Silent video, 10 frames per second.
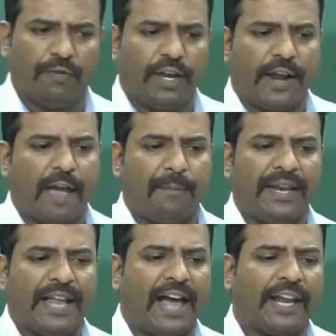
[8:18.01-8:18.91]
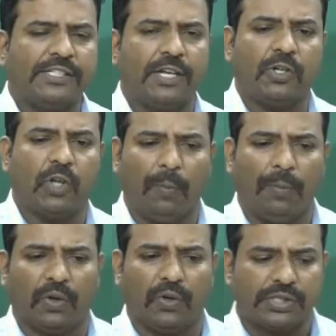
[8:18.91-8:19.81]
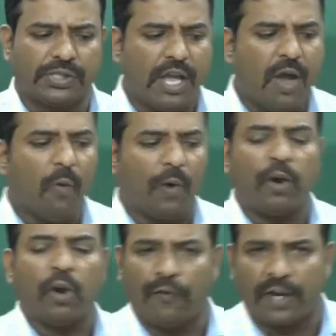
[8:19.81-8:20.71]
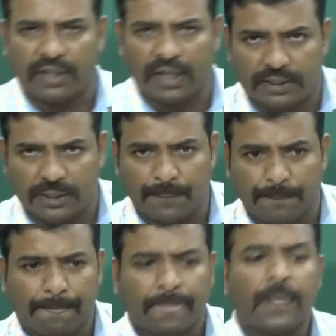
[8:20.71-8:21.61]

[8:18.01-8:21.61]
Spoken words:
where I have been arranged the dominoes one after the other.